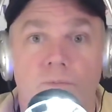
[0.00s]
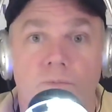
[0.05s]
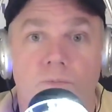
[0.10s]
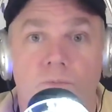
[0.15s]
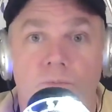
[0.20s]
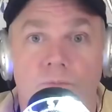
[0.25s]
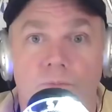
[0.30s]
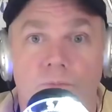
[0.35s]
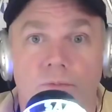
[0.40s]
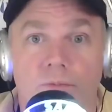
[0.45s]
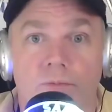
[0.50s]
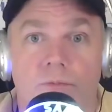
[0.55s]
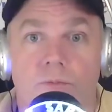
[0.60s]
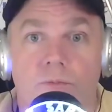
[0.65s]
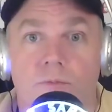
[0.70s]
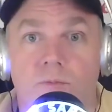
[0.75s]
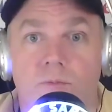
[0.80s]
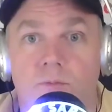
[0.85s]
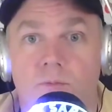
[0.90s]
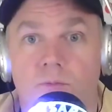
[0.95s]
Very
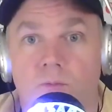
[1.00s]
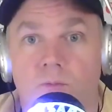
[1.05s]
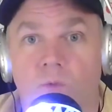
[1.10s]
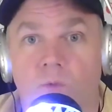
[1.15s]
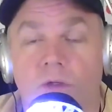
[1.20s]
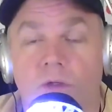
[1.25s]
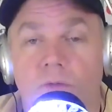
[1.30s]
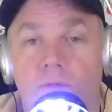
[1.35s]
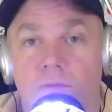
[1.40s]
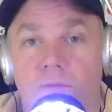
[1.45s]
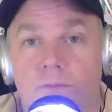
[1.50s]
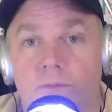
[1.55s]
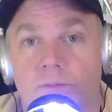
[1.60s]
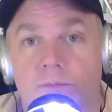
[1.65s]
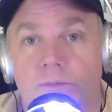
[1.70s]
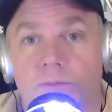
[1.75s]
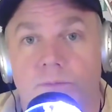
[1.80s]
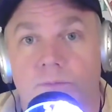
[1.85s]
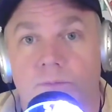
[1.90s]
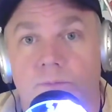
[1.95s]
cool.
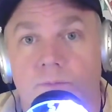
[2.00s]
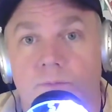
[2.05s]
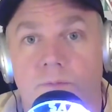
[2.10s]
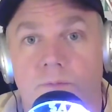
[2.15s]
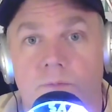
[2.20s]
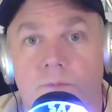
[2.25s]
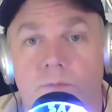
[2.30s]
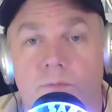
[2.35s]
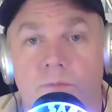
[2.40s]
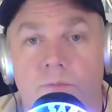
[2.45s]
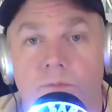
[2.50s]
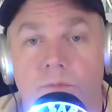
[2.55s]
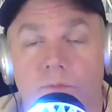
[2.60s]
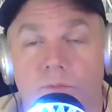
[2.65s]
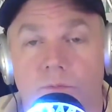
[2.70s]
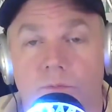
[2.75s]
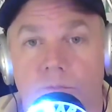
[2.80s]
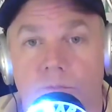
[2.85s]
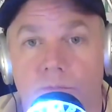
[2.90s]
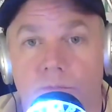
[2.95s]
Um, I want to say hello to Laurel